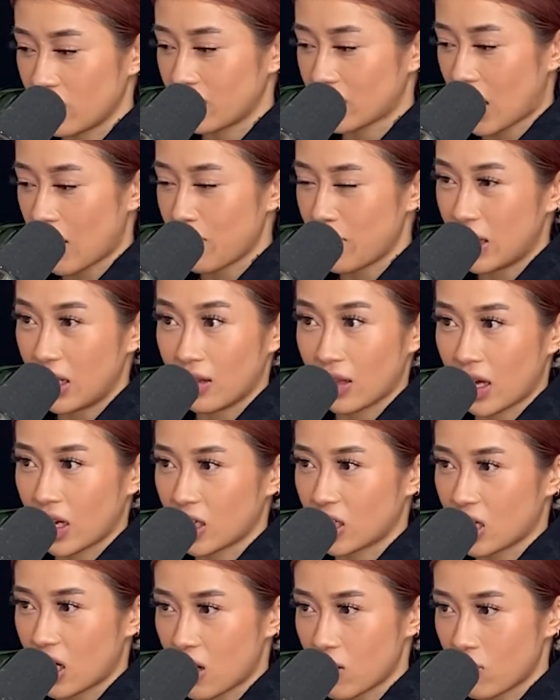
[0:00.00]
I've been
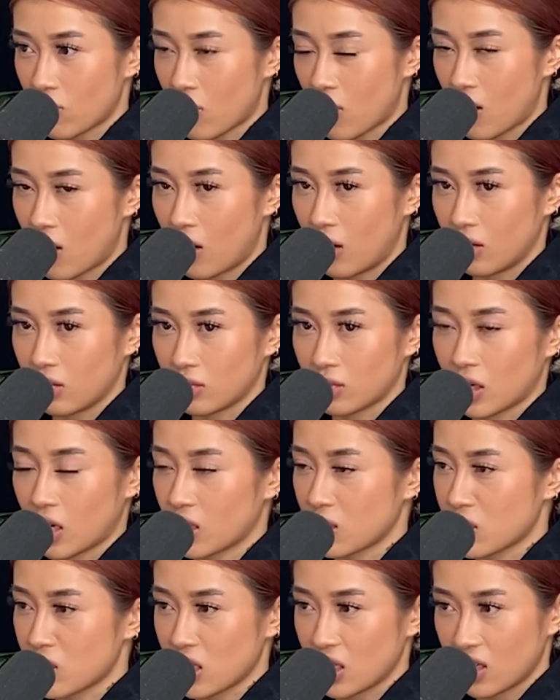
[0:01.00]
like done wrong,
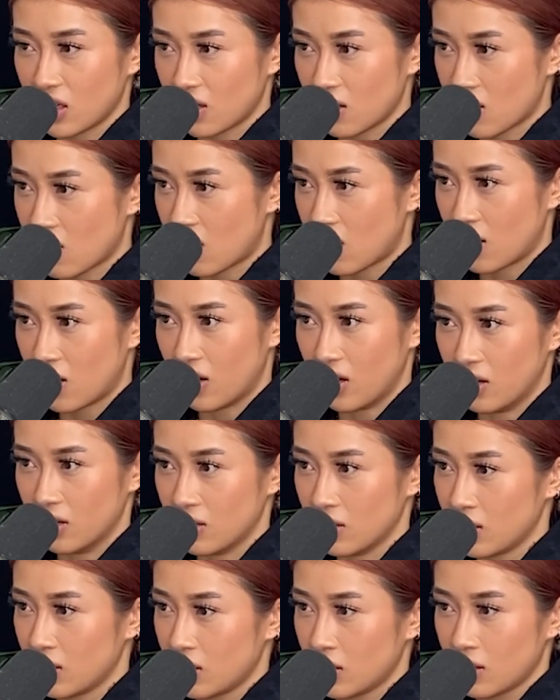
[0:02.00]
got cheated on,
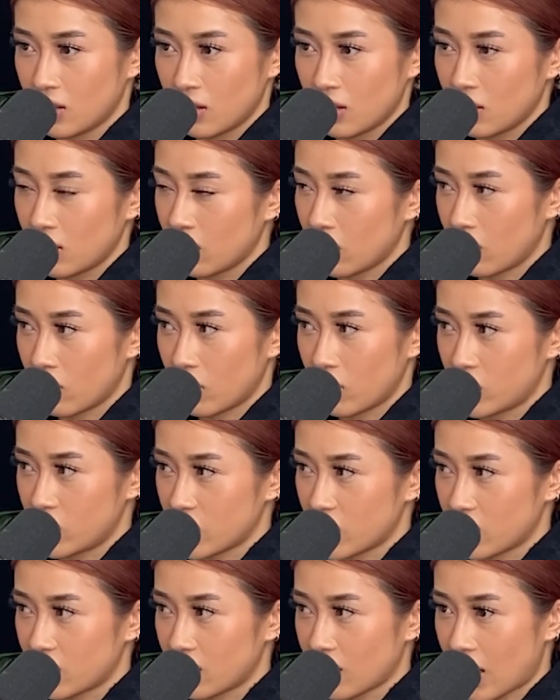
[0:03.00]
or
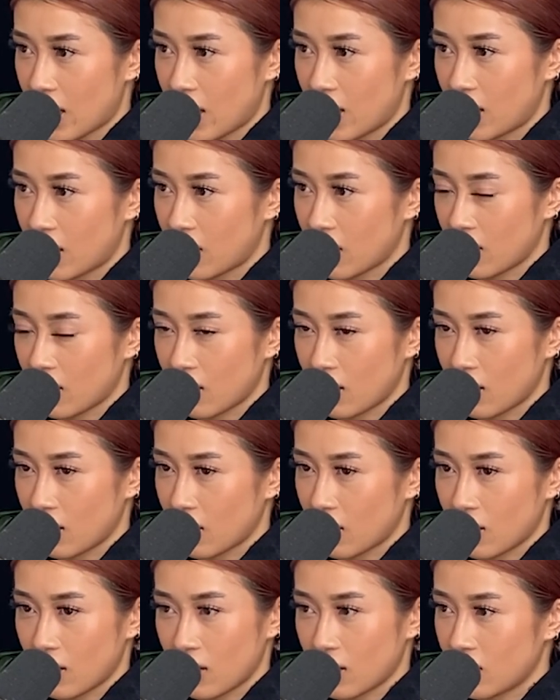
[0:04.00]
just
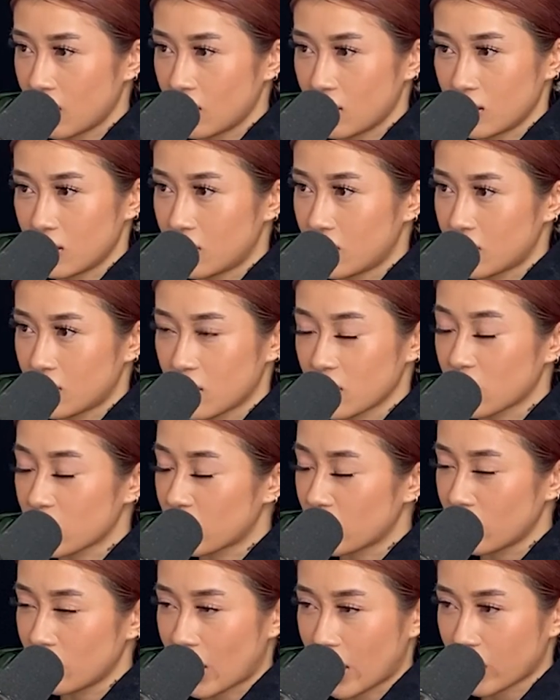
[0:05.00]

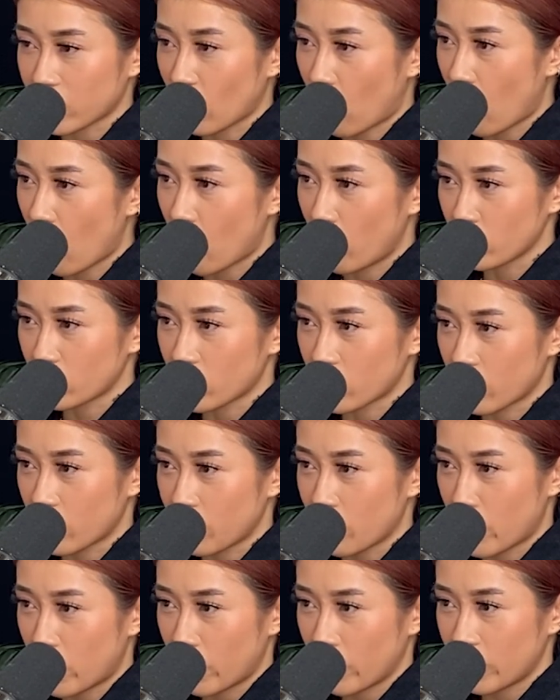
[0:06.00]
through like the whole
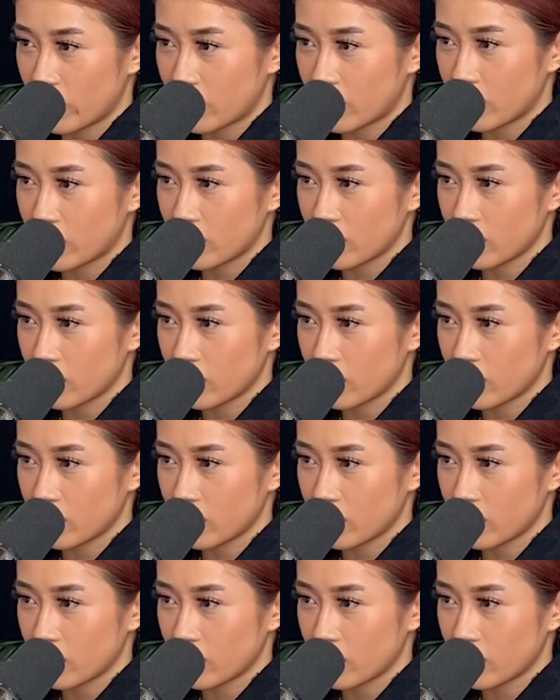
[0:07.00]
turmoil,